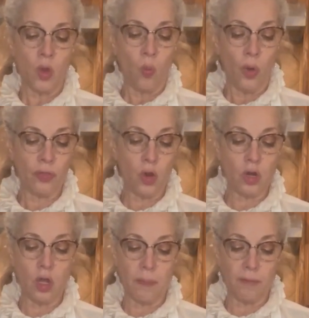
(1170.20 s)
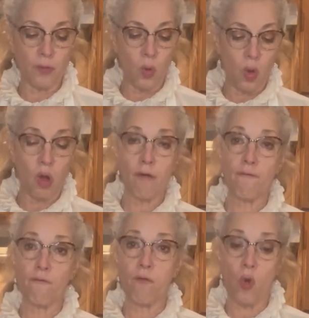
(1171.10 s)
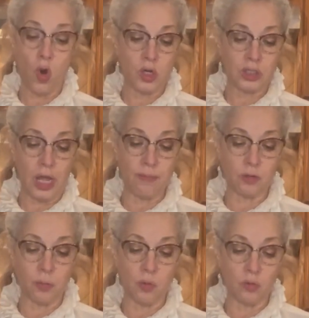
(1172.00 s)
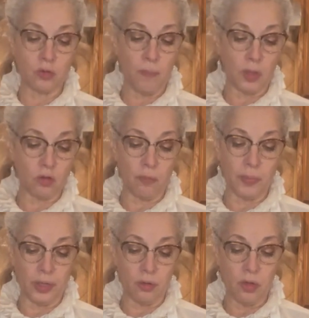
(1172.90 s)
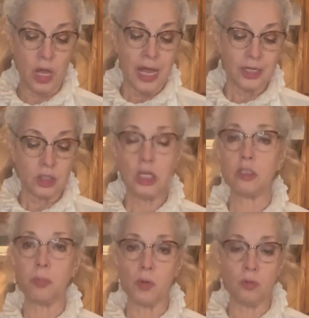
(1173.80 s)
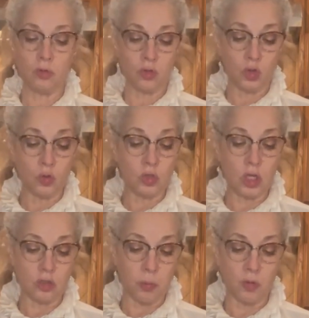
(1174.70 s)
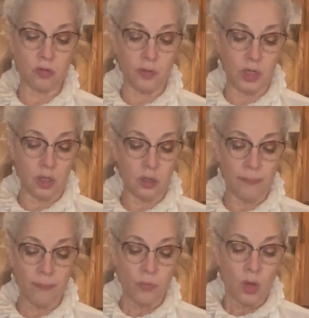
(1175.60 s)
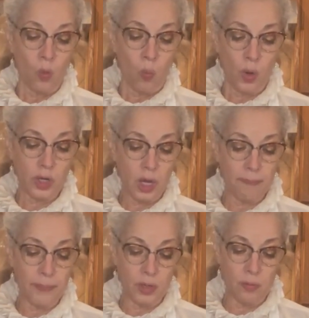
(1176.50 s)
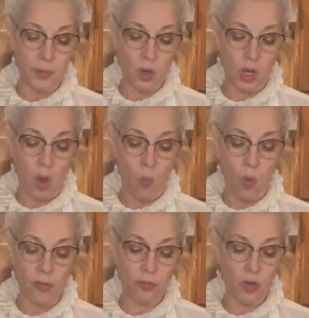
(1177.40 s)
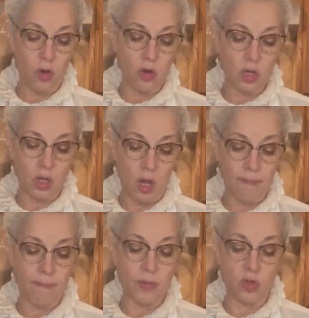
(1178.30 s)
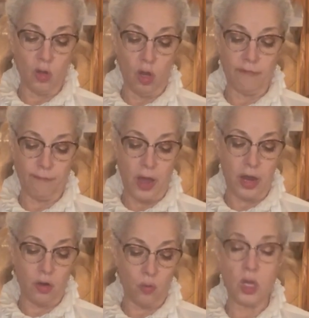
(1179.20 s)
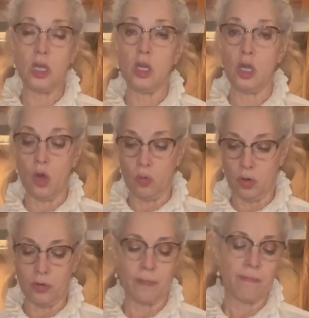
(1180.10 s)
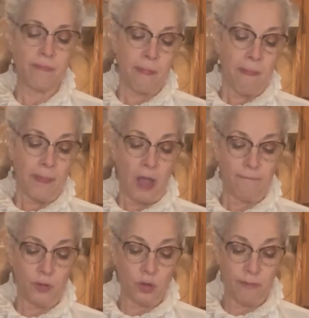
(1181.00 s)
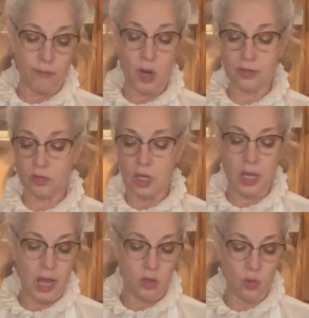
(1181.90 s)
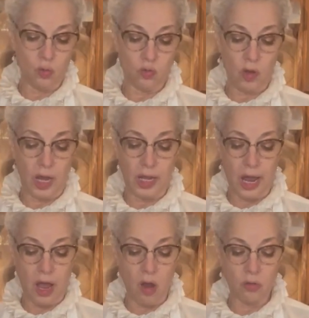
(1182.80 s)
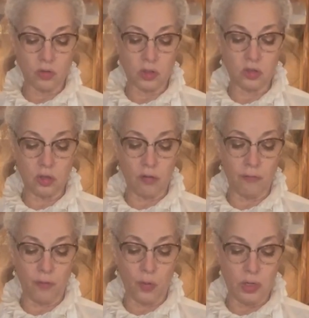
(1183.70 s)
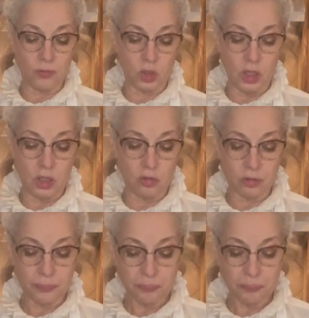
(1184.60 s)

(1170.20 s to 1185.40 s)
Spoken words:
1/3 cup of oil, 4 tablespoons melted butter, 2 teaspoons vanilla, 1 cup buttermilk, and 1/3 cup non-fat Greek yogurt. And for the frosting, I used 8 ounces of cream cheese